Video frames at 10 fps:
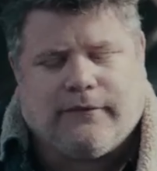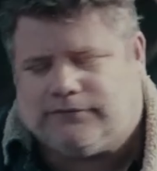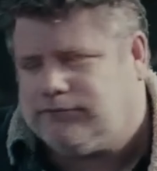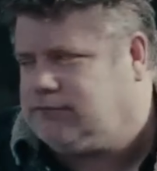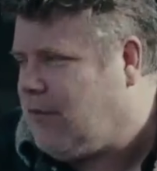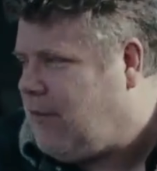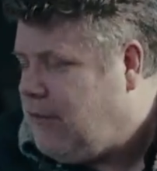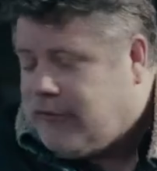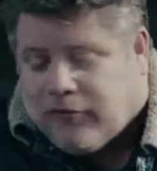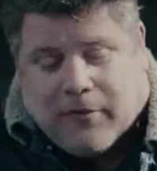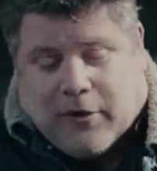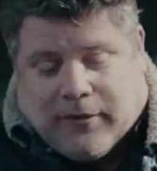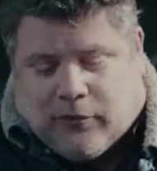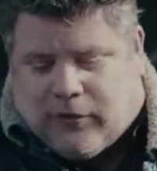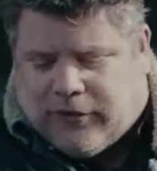There's a lot of stuff that Sean
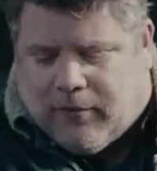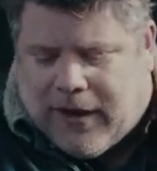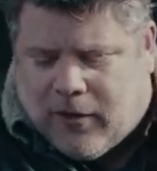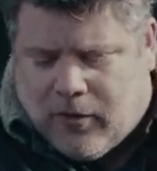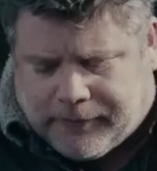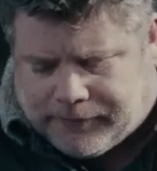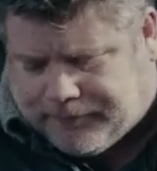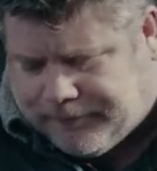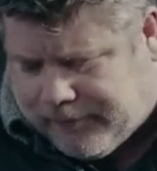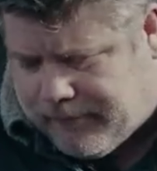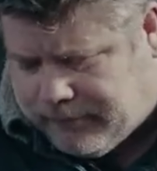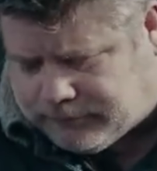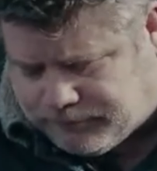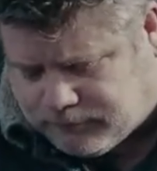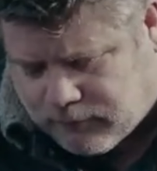Astin has done over the years, and I'm
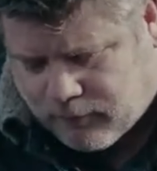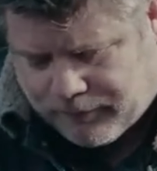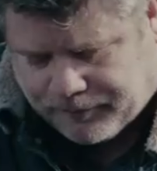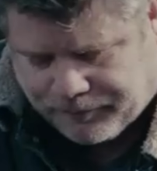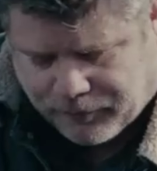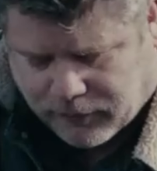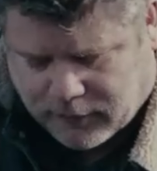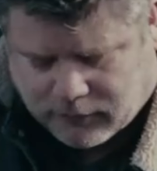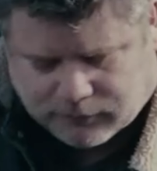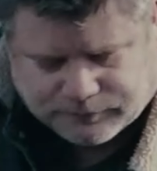sure you know who he is.